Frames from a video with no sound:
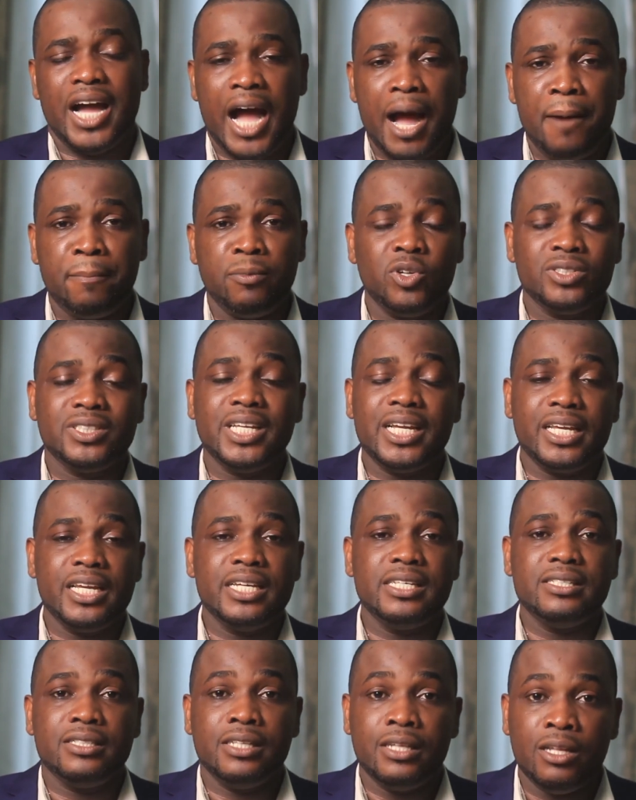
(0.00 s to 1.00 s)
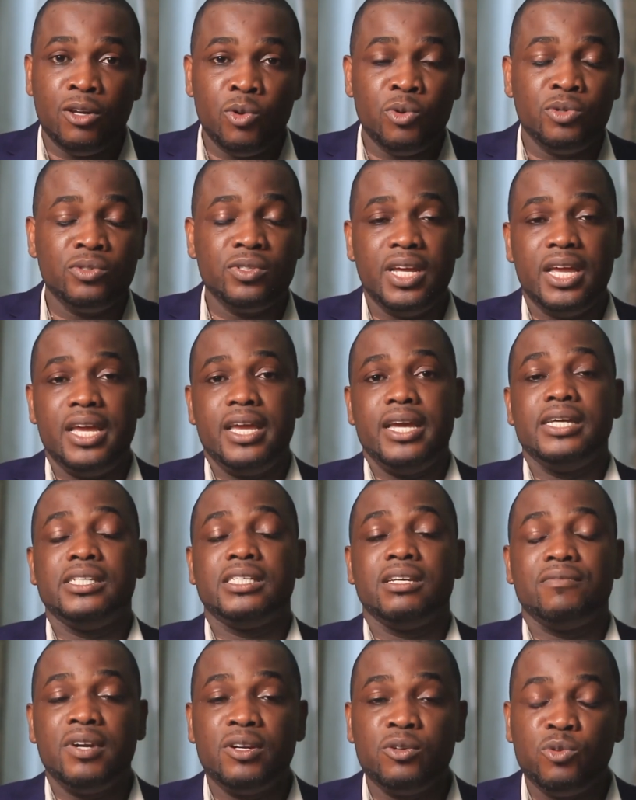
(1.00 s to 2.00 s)
I'm not against the loan. It's
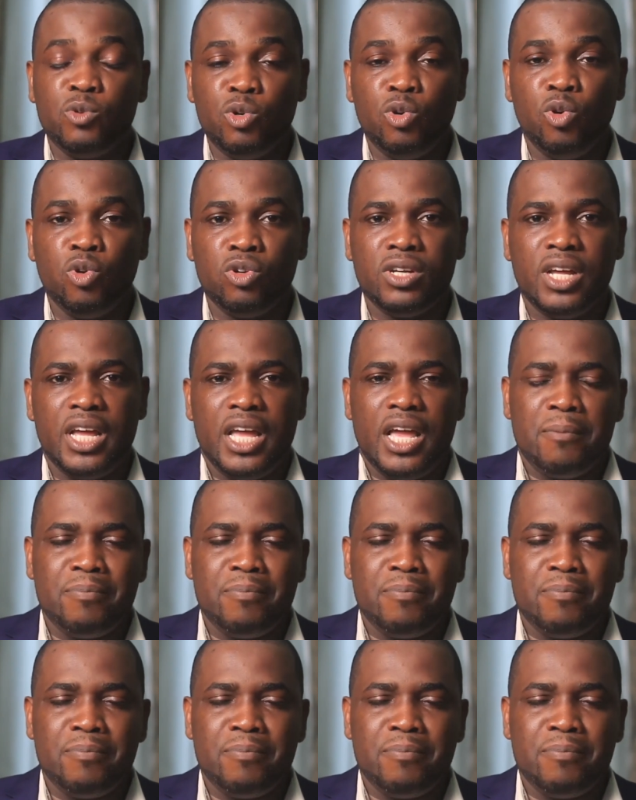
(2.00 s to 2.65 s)
a very good loan.